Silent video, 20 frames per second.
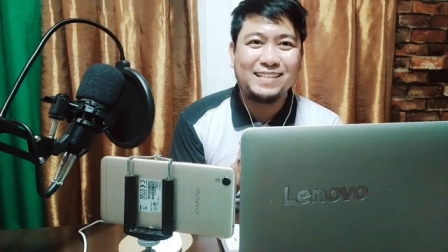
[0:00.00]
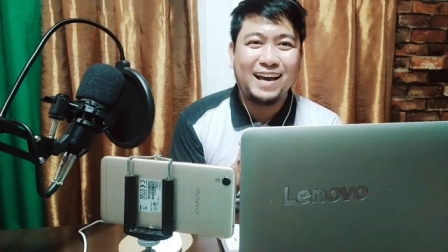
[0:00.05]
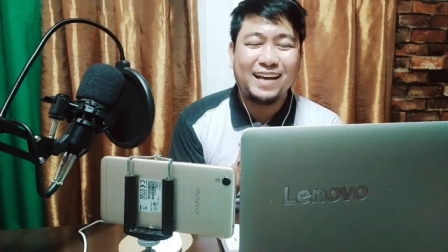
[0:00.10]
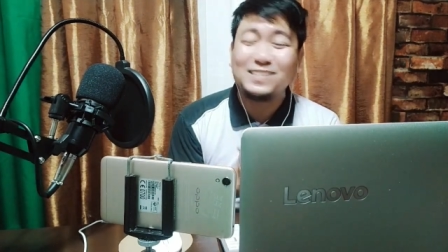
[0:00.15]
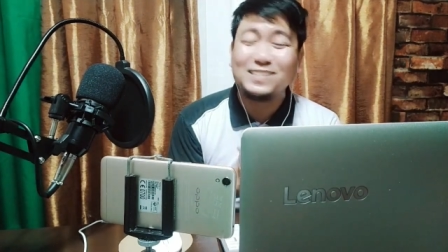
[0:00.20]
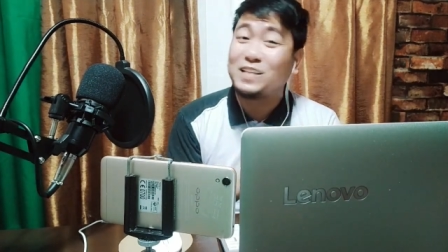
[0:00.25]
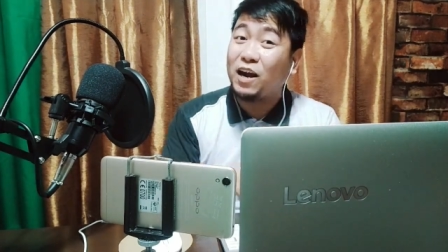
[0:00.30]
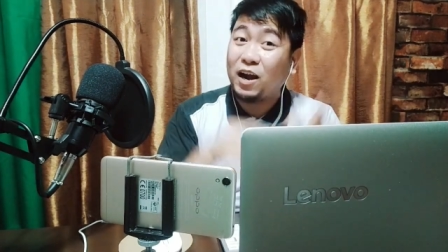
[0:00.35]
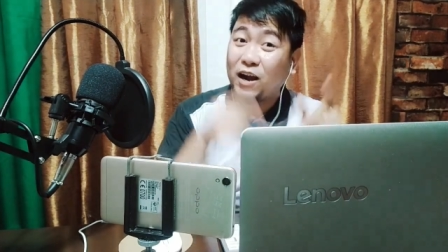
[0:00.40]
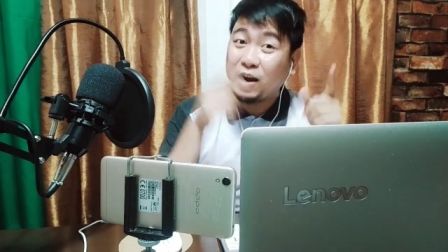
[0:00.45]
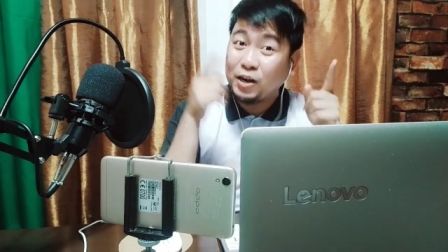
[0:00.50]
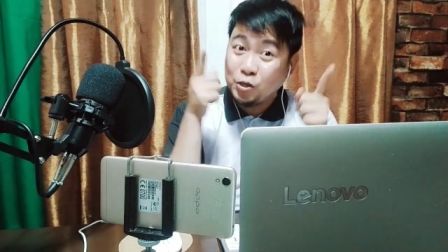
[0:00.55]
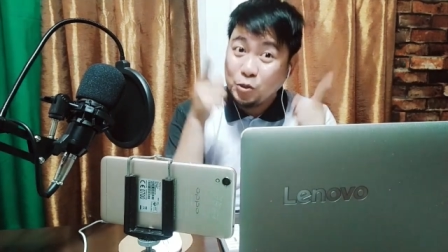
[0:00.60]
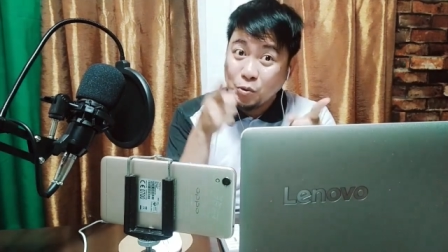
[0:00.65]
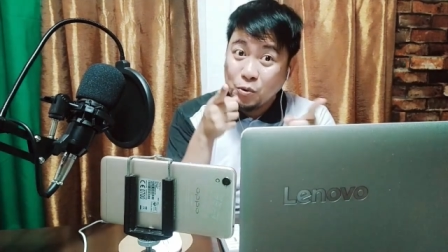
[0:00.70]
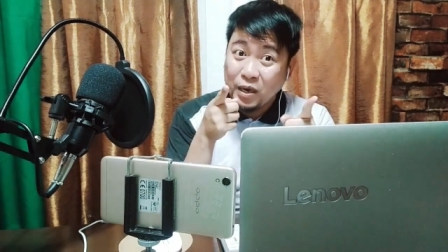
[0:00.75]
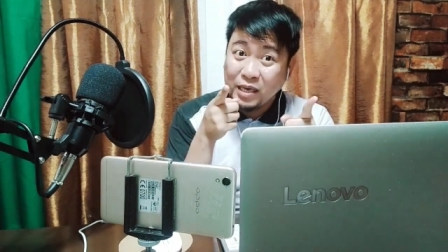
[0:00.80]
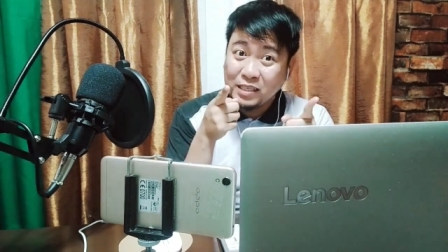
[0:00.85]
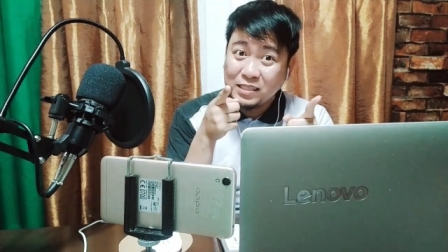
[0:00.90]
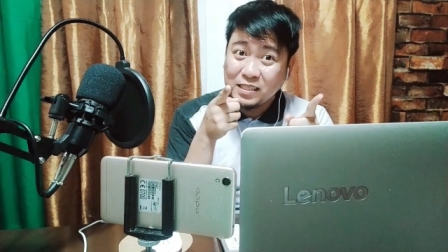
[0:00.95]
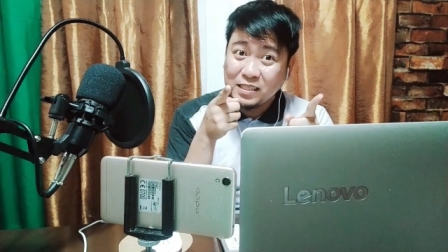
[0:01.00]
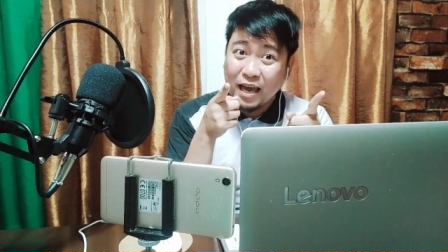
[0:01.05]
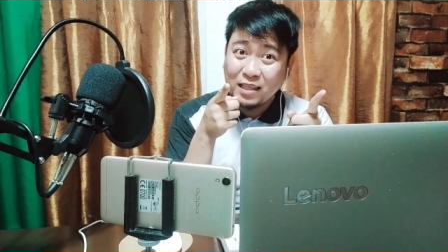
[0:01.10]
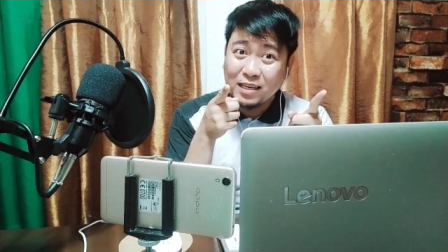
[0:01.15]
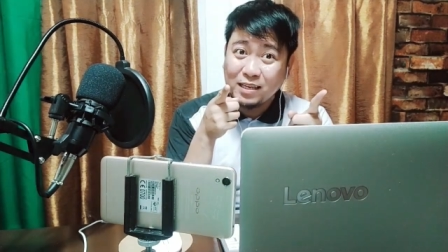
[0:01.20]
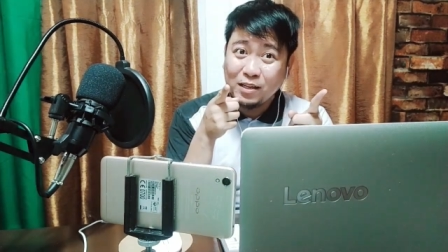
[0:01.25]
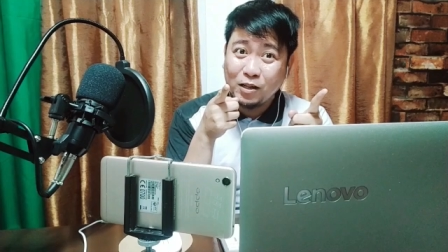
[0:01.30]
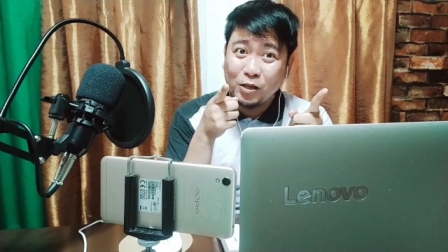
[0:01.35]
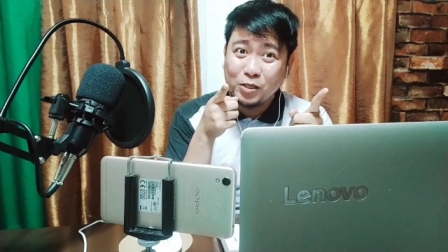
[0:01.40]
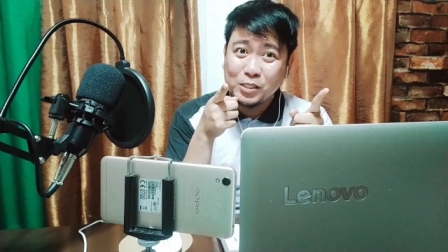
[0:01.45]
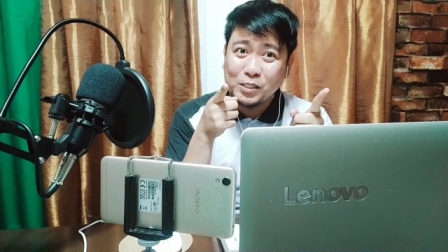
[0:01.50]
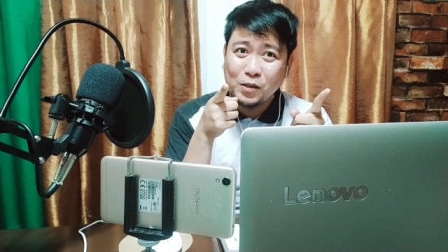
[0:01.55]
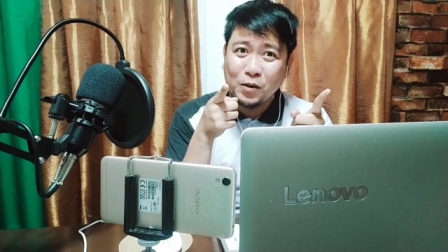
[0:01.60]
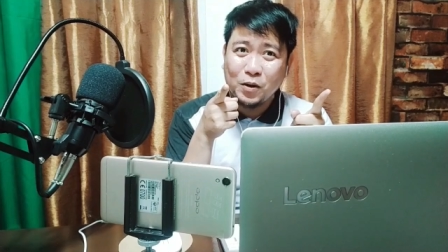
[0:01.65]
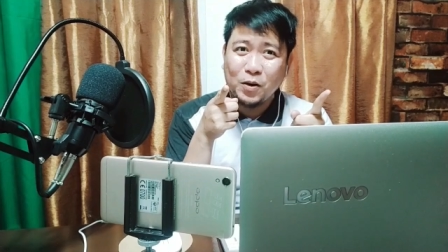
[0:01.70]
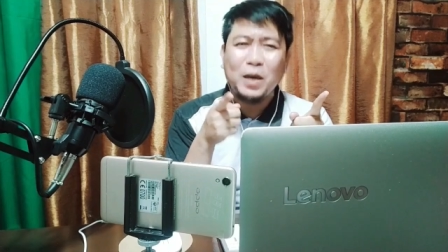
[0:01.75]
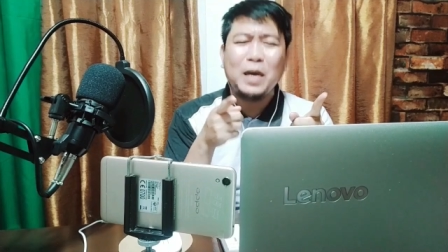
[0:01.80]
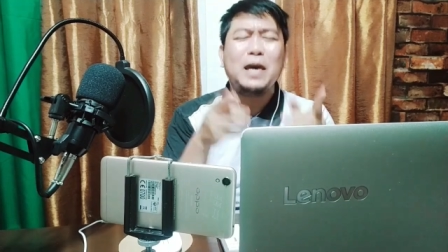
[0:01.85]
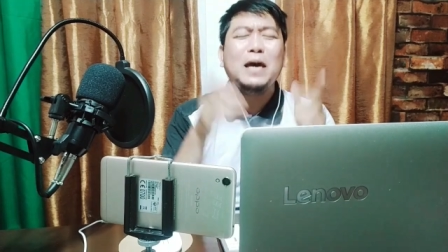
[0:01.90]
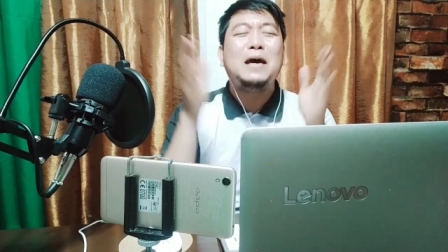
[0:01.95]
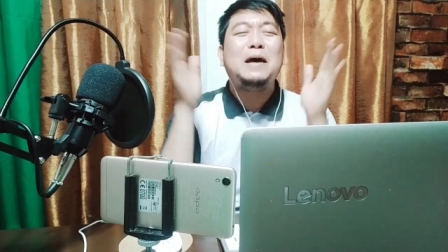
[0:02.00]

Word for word: guys. Are you excited also?